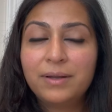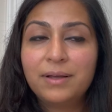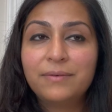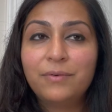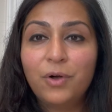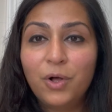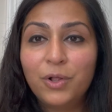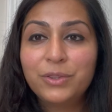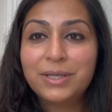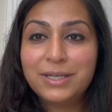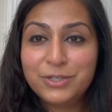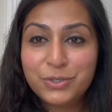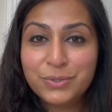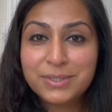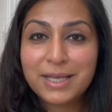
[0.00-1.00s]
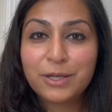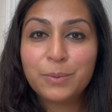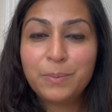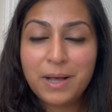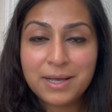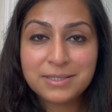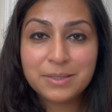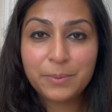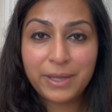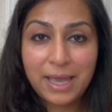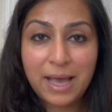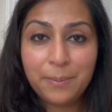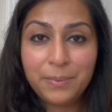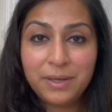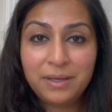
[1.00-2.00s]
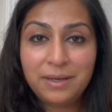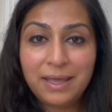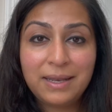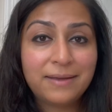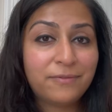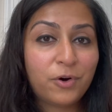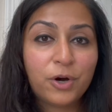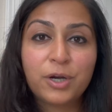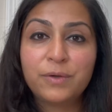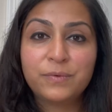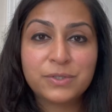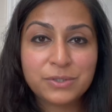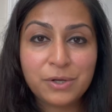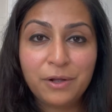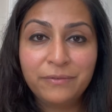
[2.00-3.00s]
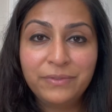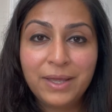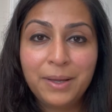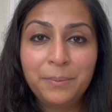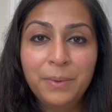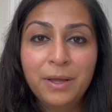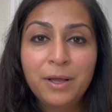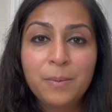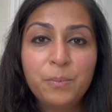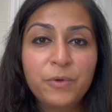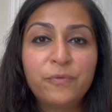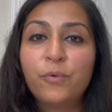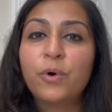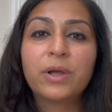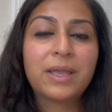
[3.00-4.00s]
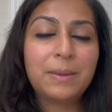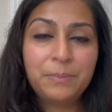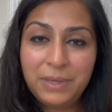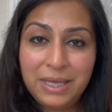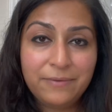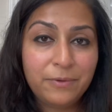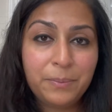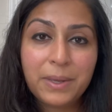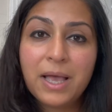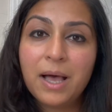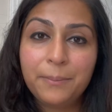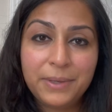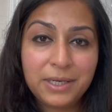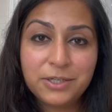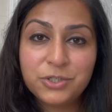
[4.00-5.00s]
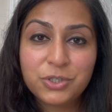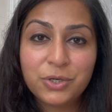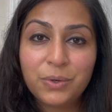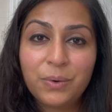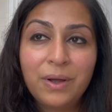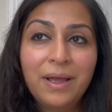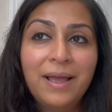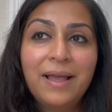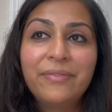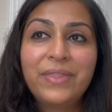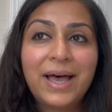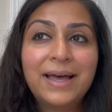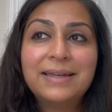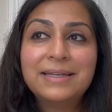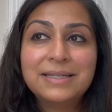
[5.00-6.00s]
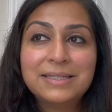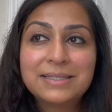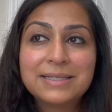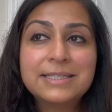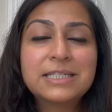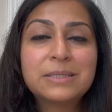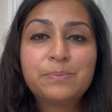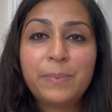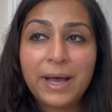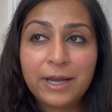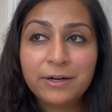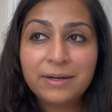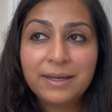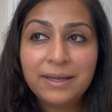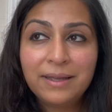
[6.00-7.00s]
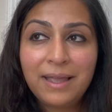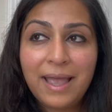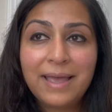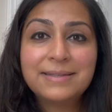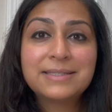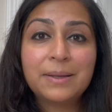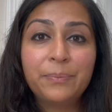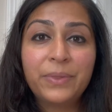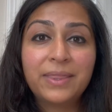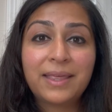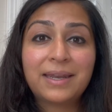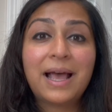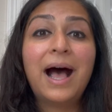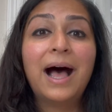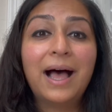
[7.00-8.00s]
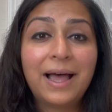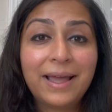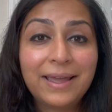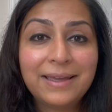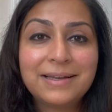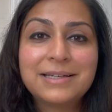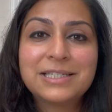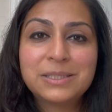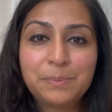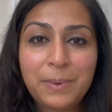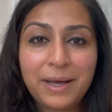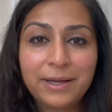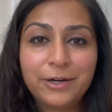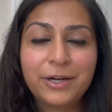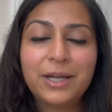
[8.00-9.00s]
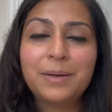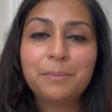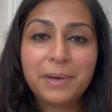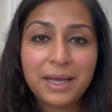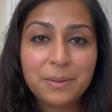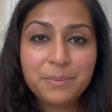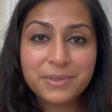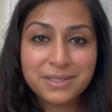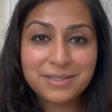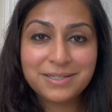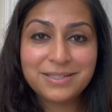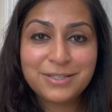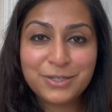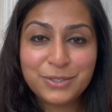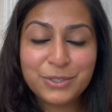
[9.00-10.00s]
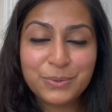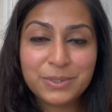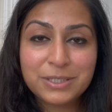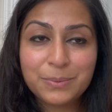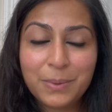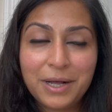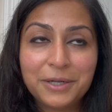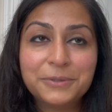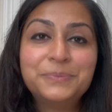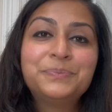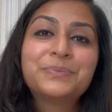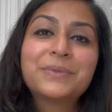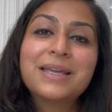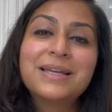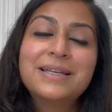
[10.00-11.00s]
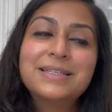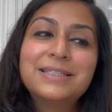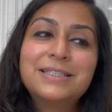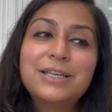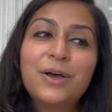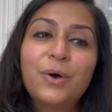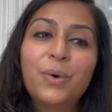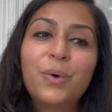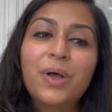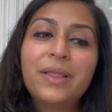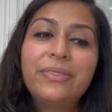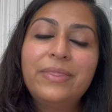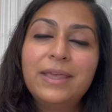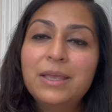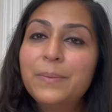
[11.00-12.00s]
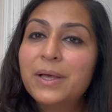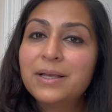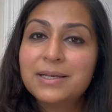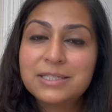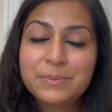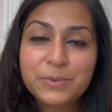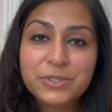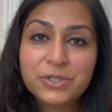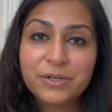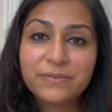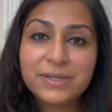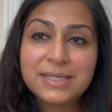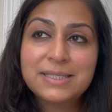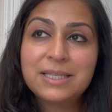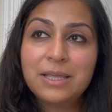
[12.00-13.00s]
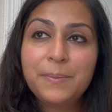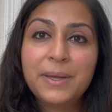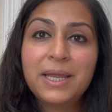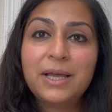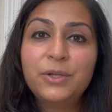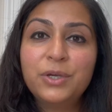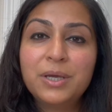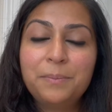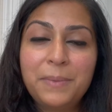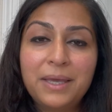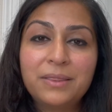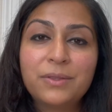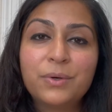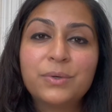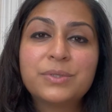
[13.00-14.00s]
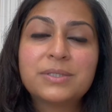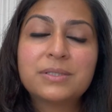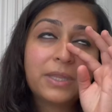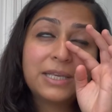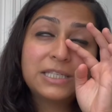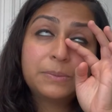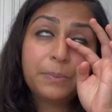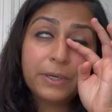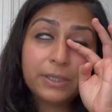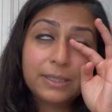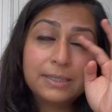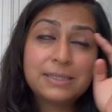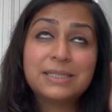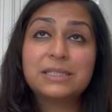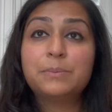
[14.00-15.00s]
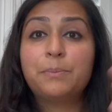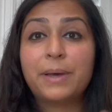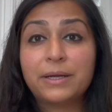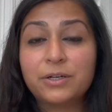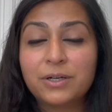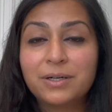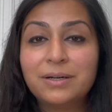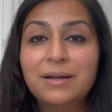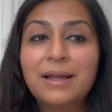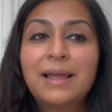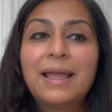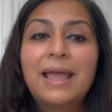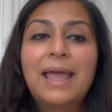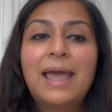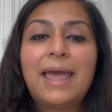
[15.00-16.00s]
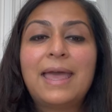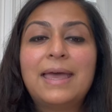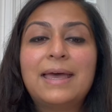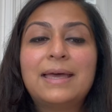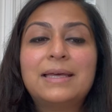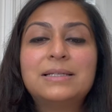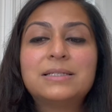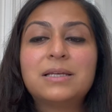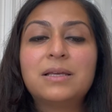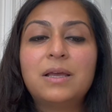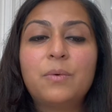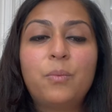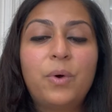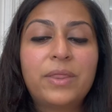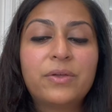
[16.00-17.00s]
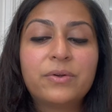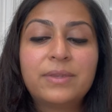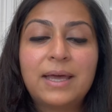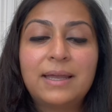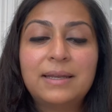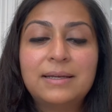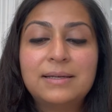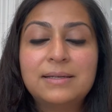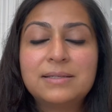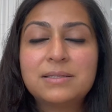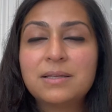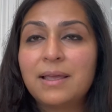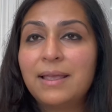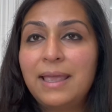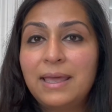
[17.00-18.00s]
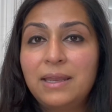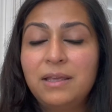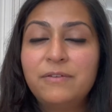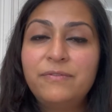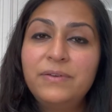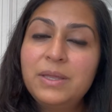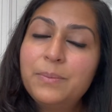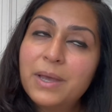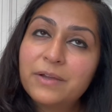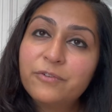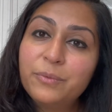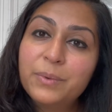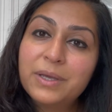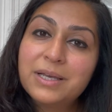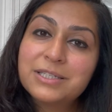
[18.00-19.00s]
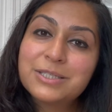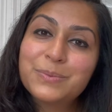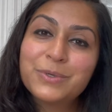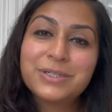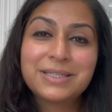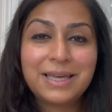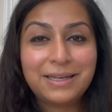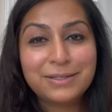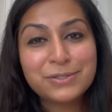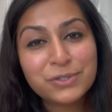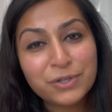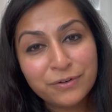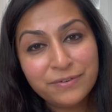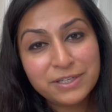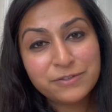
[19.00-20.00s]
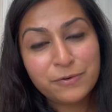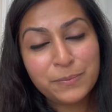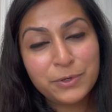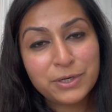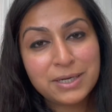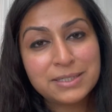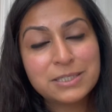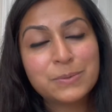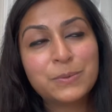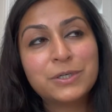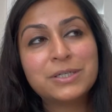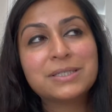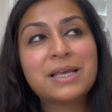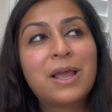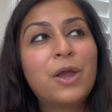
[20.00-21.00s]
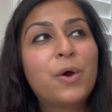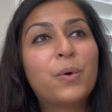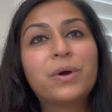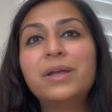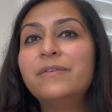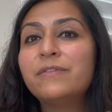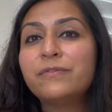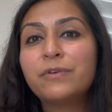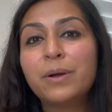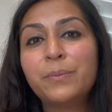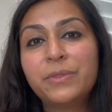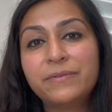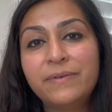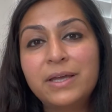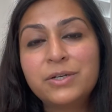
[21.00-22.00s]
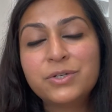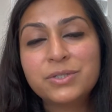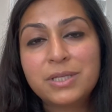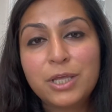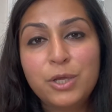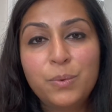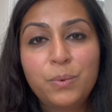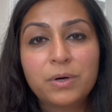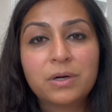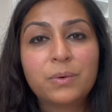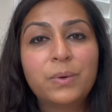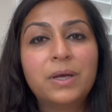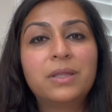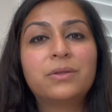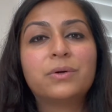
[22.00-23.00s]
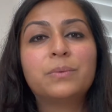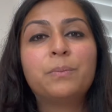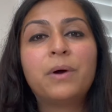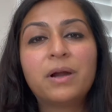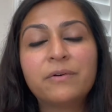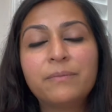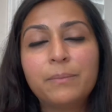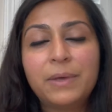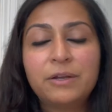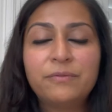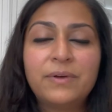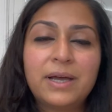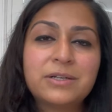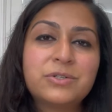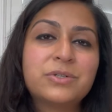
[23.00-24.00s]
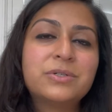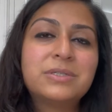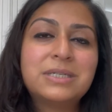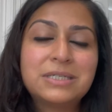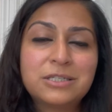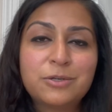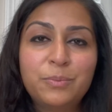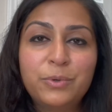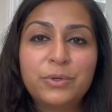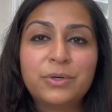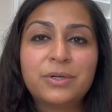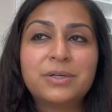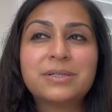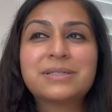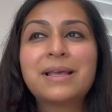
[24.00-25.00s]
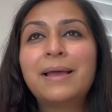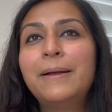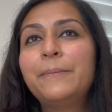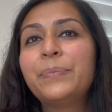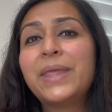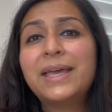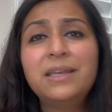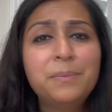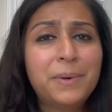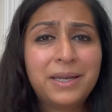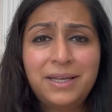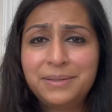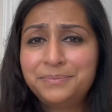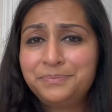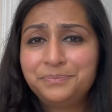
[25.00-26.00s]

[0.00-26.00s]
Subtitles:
of all the issues that could possibly happen and have already resolved them before it can even become an issue. That is inspiring, and something that I aspire in my business to do as well. So think about customer service, think about how you can make those experiences better, and whether that is getting feedback from your customers, getting surveys from your customers, or even from the vendors that you work with, or manufacturers, distributors, anybody